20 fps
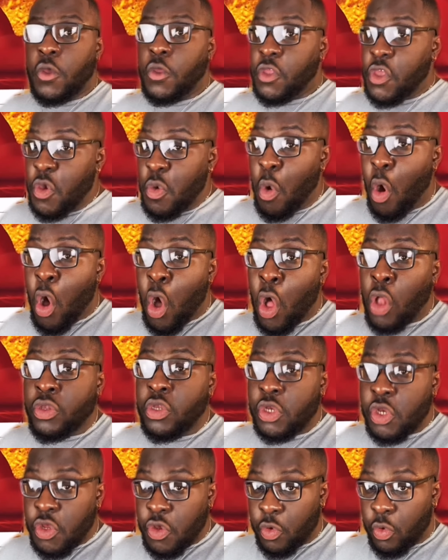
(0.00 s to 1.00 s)
You all
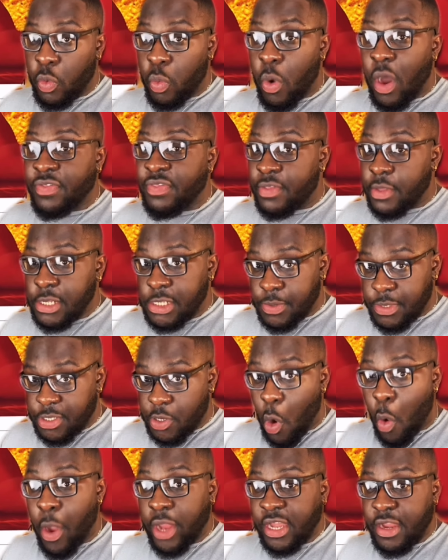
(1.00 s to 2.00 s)
knew what this was
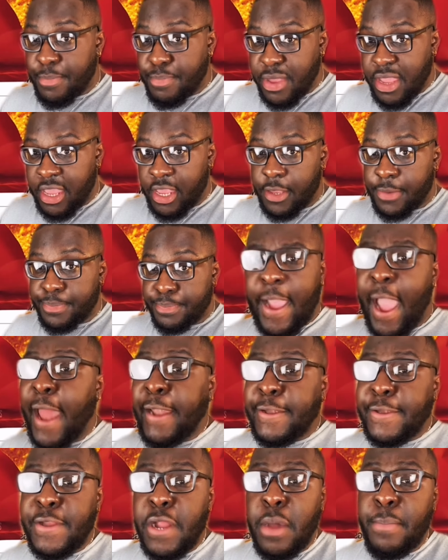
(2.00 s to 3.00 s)
going to be.
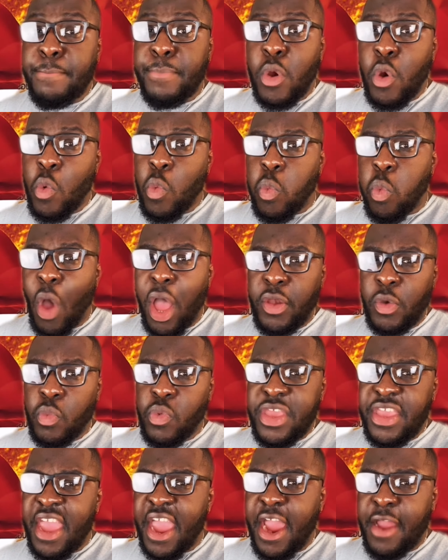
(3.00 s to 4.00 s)
At number one,
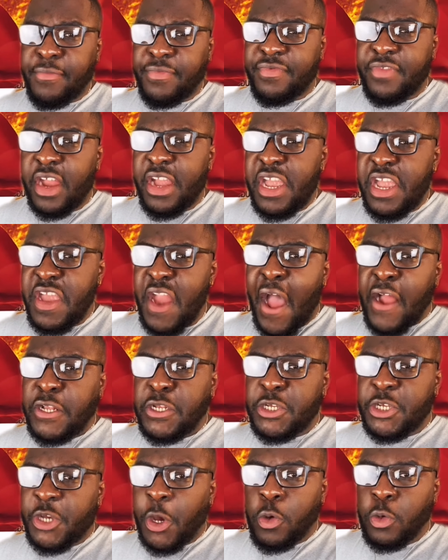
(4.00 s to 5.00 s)
we have the
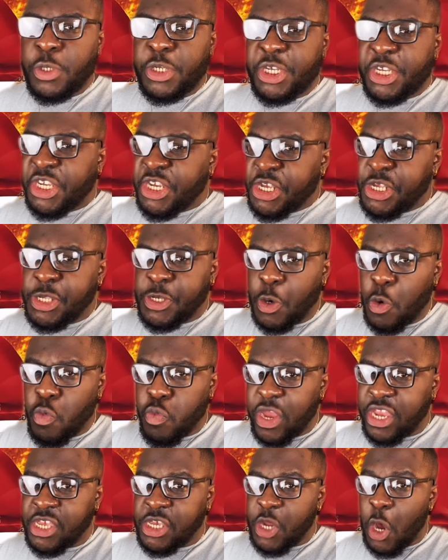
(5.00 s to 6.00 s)
nacho cheese
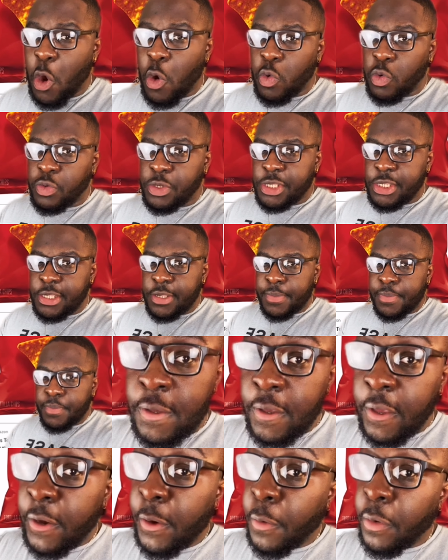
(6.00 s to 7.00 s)
Doritos.
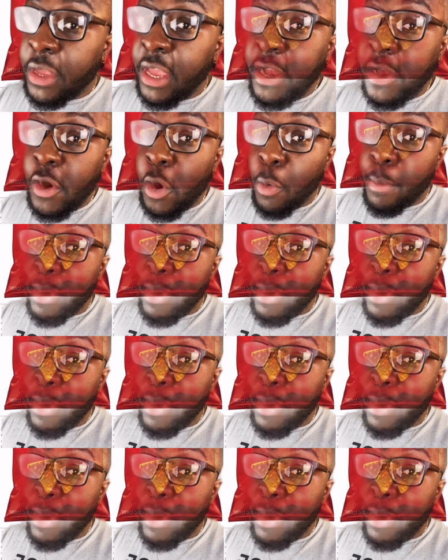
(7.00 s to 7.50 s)
It don't get no